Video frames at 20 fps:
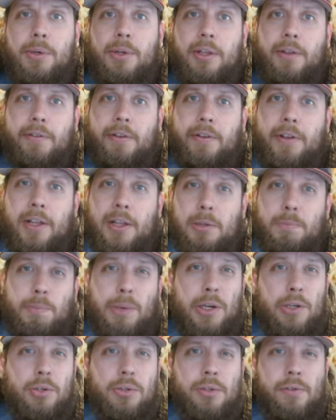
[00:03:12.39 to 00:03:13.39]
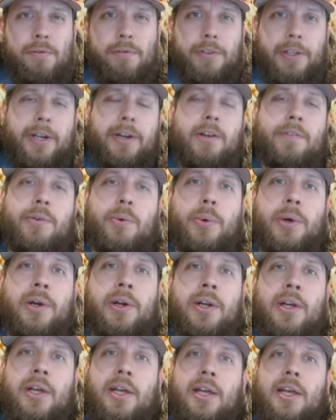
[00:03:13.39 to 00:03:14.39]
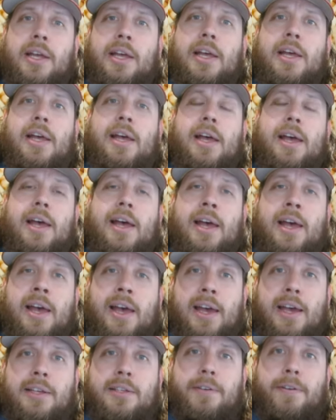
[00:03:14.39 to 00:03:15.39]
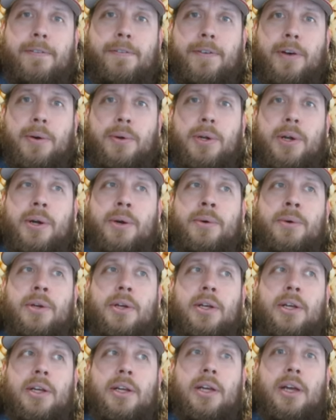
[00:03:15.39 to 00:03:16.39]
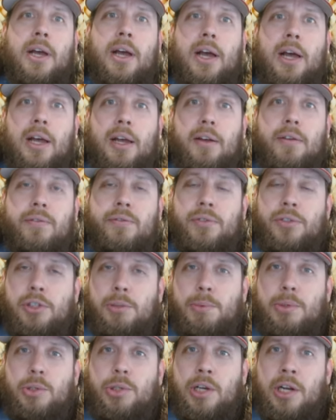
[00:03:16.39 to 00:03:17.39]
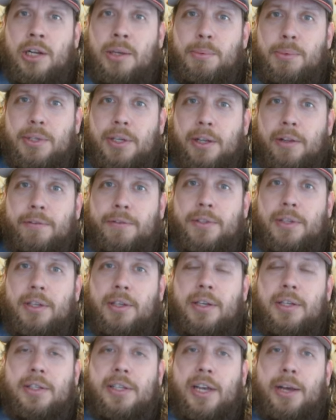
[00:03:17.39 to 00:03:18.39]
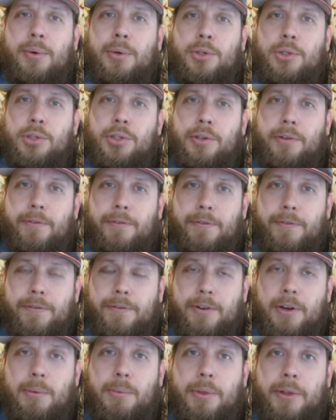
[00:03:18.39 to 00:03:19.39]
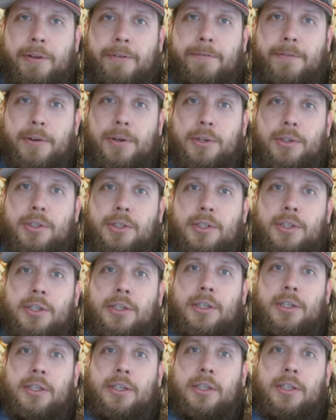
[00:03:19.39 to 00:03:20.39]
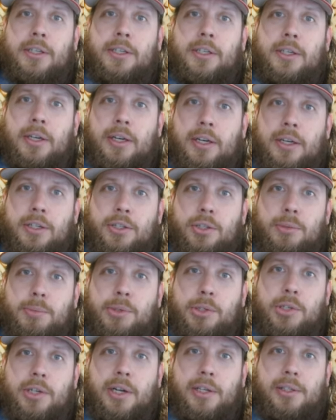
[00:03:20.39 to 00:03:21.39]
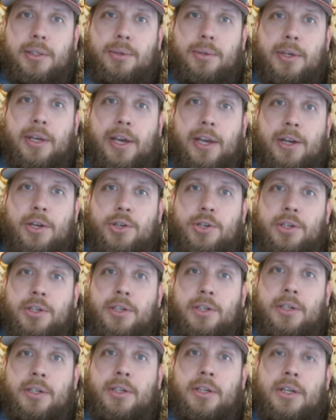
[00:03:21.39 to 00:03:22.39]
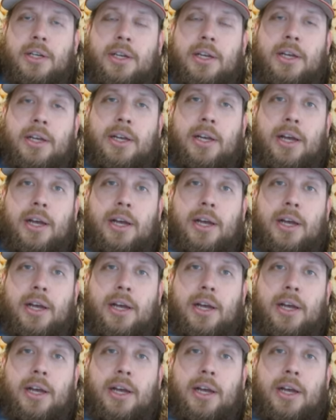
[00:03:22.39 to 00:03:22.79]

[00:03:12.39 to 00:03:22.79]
um, you know, have the like pictures and flair everywhere, has a photo of Jimmy John himself selling a sandwich from the first uh, Jimmy John's location.